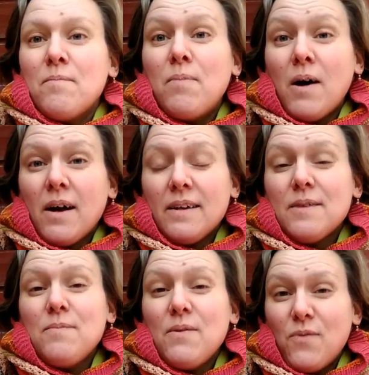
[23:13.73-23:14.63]
But
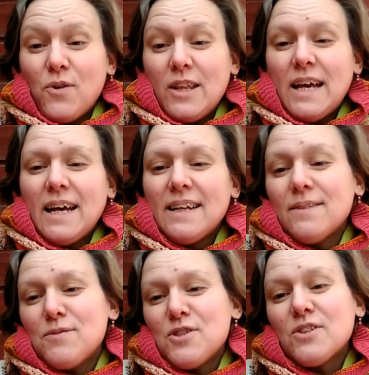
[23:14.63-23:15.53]
before that,
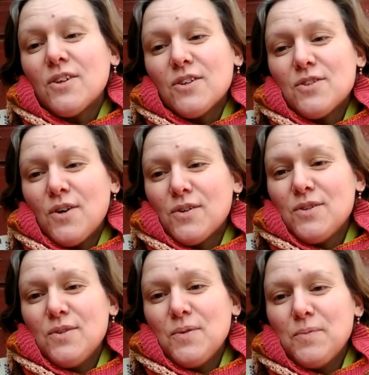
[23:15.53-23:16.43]
I'm just gonna talk
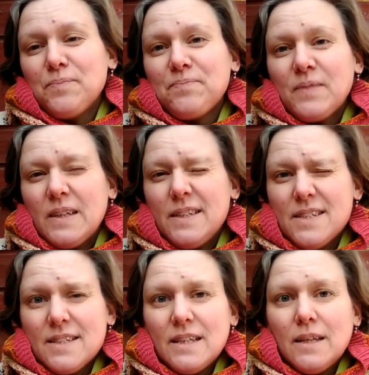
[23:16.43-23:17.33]
to you,
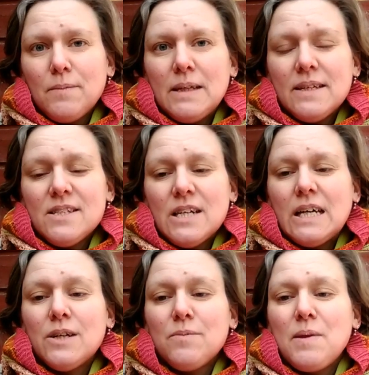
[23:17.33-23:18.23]
just a little bit of
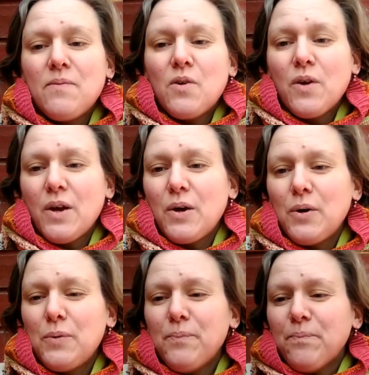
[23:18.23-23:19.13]
chatter before I
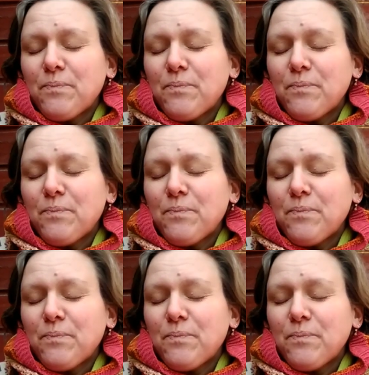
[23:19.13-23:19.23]
go.